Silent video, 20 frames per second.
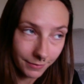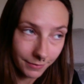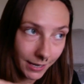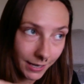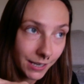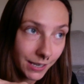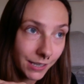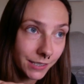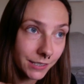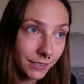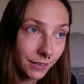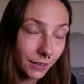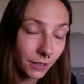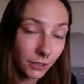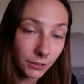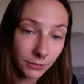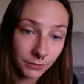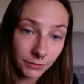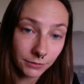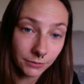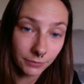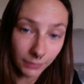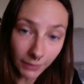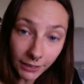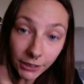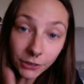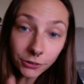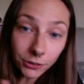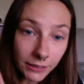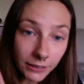is
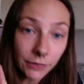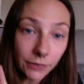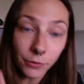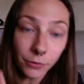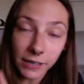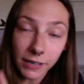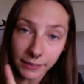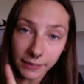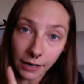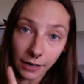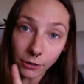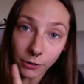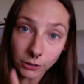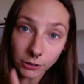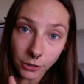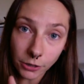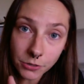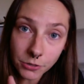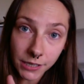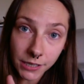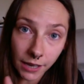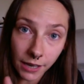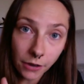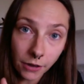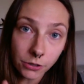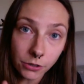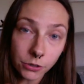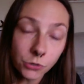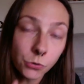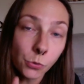literally right now closing
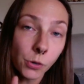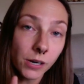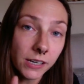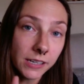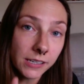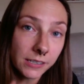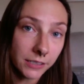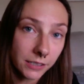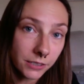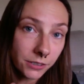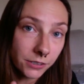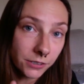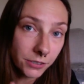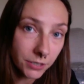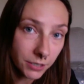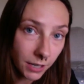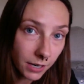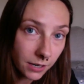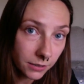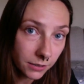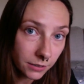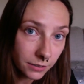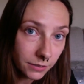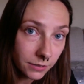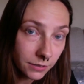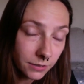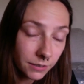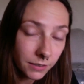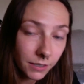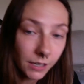out a twenty-year cycle.